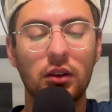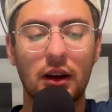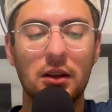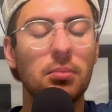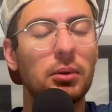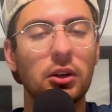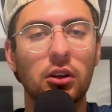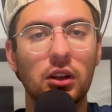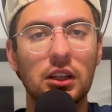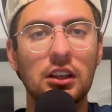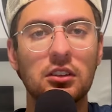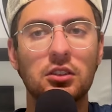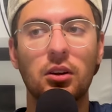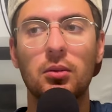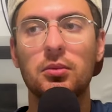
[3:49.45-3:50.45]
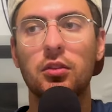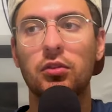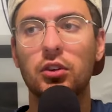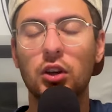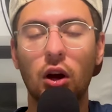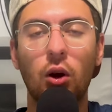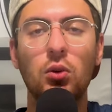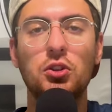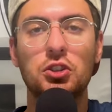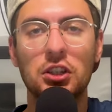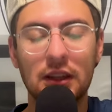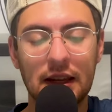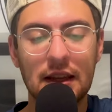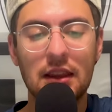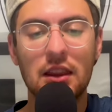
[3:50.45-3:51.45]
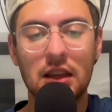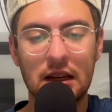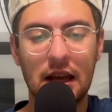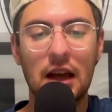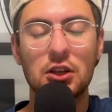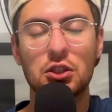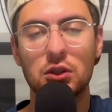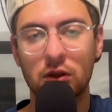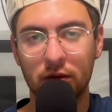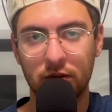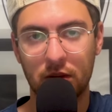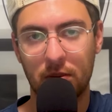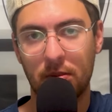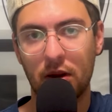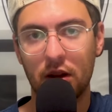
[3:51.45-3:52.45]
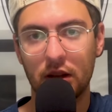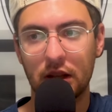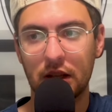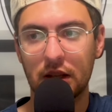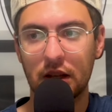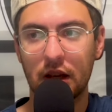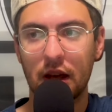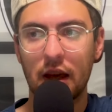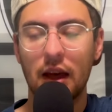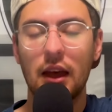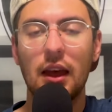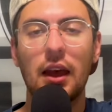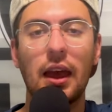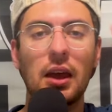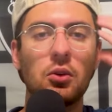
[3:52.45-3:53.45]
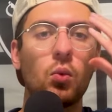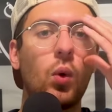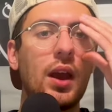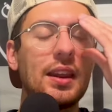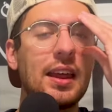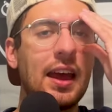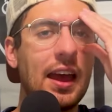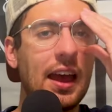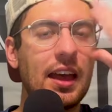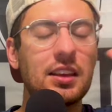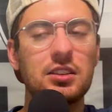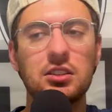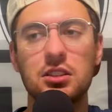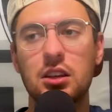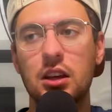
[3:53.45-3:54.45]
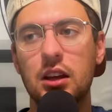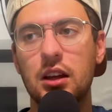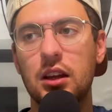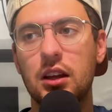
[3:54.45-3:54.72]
credibility in terms of coaching in the National Football League. And when has,